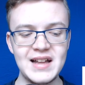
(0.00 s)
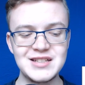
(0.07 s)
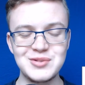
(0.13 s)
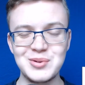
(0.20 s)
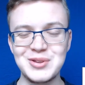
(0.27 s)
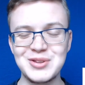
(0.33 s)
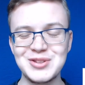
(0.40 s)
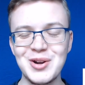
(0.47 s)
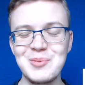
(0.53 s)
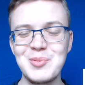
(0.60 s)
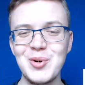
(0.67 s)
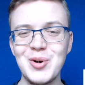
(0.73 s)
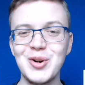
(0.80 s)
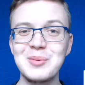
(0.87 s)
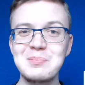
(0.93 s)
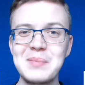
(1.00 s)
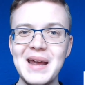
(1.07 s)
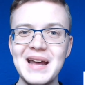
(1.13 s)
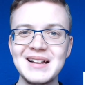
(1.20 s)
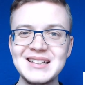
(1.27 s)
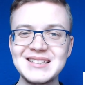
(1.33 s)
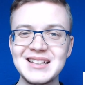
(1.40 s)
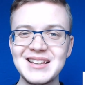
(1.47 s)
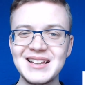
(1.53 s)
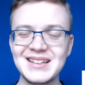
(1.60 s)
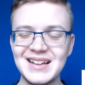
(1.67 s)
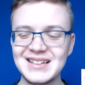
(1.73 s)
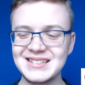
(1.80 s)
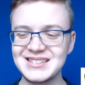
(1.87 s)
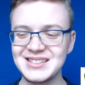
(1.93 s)
with turbo bellies. I think
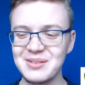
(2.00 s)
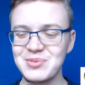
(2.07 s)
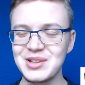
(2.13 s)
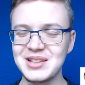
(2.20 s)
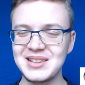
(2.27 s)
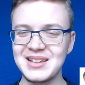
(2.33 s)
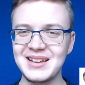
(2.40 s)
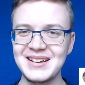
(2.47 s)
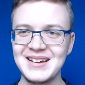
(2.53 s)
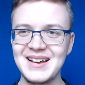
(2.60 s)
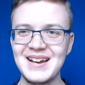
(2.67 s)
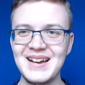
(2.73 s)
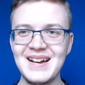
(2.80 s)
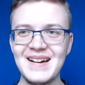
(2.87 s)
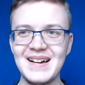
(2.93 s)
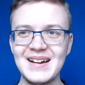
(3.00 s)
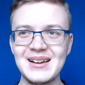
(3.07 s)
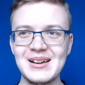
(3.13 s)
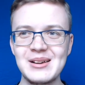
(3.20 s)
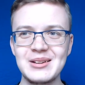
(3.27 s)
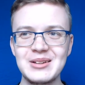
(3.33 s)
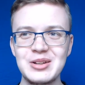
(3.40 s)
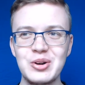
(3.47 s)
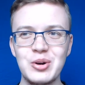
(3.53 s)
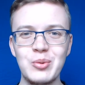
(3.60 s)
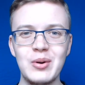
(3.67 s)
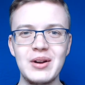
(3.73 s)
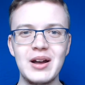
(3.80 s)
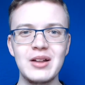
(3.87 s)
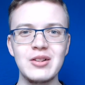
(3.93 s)
that's something that
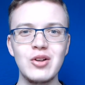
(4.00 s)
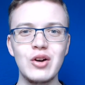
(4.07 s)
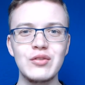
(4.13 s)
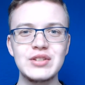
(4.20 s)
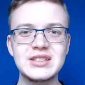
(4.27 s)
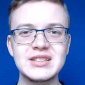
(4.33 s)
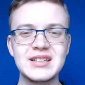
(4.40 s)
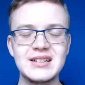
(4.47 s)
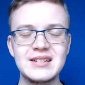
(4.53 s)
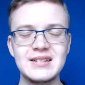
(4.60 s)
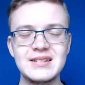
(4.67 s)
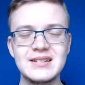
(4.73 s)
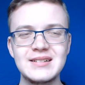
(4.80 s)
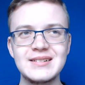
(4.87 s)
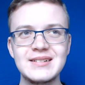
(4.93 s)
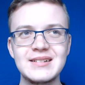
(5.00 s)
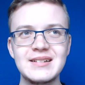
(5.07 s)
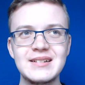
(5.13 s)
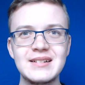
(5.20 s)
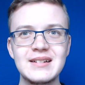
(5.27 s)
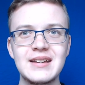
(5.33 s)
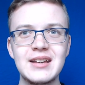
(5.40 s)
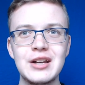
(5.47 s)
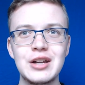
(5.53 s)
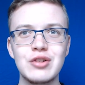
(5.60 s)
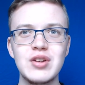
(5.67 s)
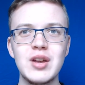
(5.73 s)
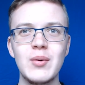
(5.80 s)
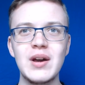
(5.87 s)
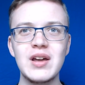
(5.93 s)
a lot of us can
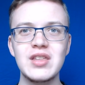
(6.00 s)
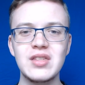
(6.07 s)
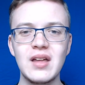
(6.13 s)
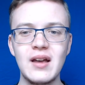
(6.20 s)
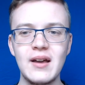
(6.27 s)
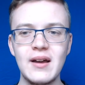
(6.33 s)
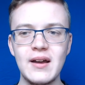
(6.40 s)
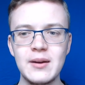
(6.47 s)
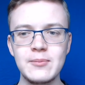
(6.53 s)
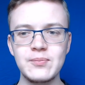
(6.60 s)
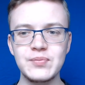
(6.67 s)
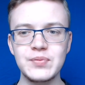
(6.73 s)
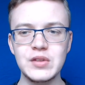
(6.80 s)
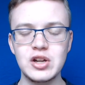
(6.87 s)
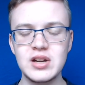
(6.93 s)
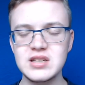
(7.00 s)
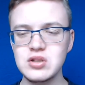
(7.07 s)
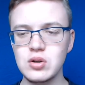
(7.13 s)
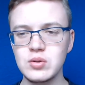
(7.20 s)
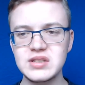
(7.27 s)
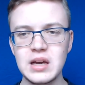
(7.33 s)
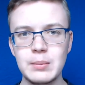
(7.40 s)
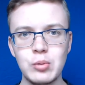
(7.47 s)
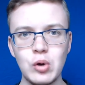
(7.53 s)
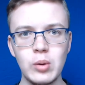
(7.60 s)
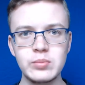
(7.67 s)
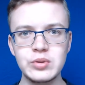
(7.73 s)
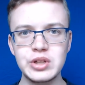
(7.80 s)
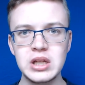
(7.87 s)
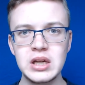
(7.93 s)
agree with. There is always that
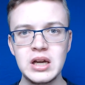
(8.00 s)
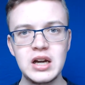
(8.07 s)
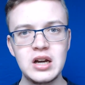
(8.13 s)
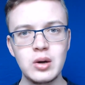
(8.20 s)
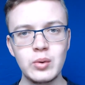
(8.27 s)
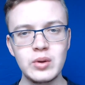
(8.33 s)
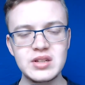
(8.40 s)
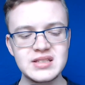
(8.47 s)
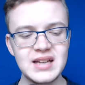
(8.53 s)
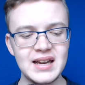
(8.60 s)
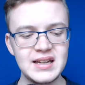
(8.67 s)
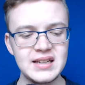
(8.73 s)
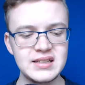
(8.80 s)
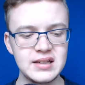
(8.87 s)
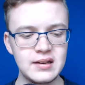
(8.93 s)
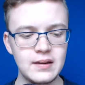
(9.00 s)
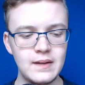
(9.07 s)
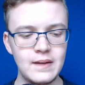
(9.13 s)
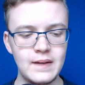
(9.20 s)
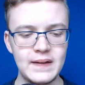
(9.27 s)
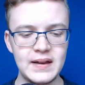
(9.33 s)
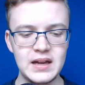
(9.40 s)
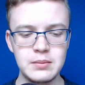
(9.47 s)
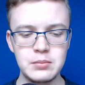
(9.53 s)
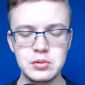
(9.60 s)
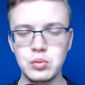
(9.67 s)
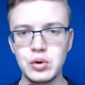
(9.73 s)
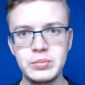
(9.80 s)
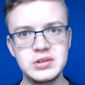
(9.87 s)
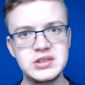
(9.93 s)
problem with sizing and
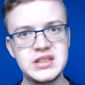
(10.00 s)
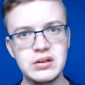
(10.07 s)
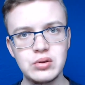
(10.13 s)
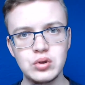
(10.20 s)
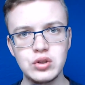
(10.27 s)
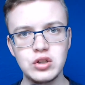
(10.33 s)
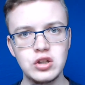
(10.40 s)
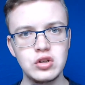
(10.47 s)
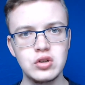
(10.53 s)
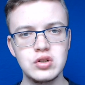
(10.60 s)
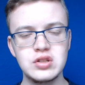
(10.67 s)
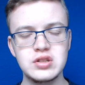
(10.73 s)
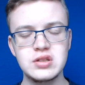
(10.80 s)
what material you use,